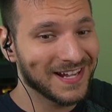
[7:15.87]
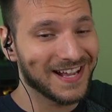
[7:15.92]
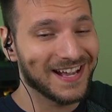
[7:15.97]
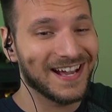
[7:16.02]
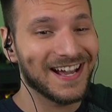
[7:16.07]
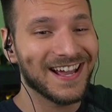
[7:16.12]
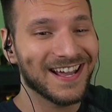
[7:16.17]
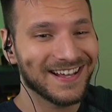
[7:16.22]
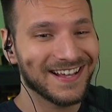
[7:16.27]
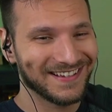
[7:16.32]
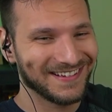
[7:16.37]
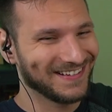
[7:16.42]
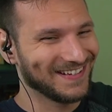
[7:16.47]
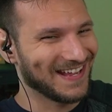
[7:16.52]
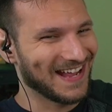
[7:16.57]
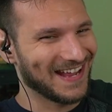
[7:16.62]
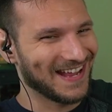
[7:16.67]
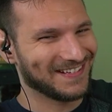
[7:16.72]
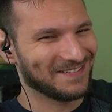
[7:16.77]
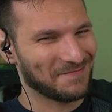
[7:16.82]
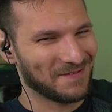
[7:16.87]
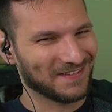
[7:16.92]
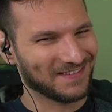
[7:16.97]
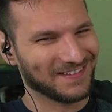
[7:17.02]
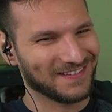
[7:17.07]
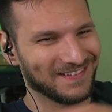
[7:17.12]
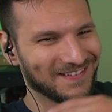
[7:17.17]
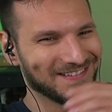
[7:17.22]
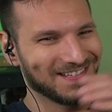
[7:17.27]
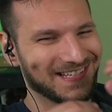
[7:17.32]
yeah, he's about
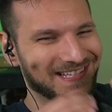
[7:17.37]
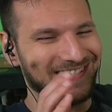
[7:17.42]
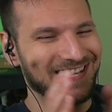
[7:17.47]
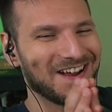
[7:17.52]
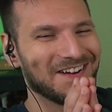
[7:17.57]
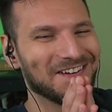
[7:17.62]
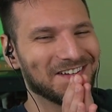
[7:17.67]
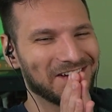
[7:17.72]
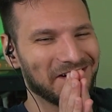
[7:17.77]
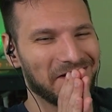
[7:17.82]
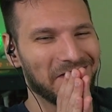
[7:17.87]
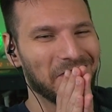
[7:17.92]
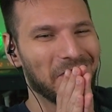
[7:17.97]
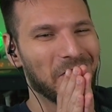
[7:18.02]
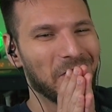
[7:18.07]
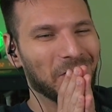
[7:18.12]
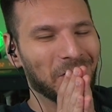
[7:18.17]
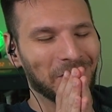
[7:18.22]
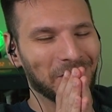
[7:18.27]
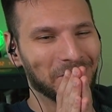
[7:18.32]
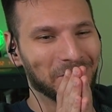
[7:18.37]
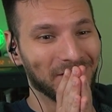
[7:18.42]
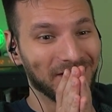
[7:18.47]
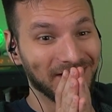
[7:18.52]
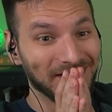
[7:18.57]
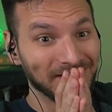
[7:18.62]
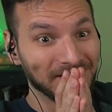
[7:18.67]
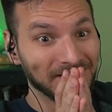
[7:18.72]
to sound an alarm.